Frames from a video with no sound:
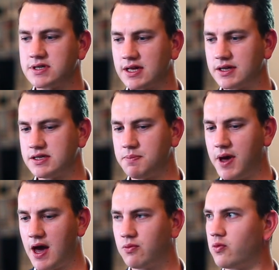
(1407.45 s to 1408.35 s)
Tell us
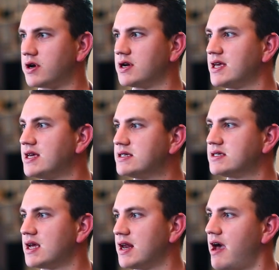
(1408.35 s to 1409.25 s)
about what it
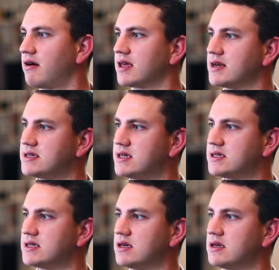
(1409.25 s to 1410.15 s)
is and how it can
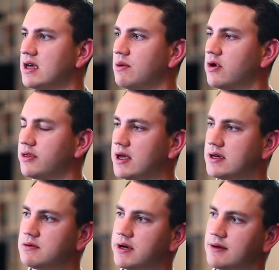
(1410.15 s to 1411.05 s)
assist in what they're
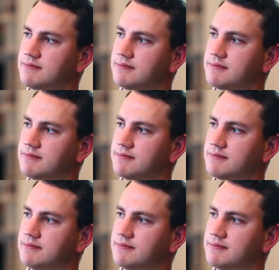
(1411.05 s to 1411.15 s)
doing.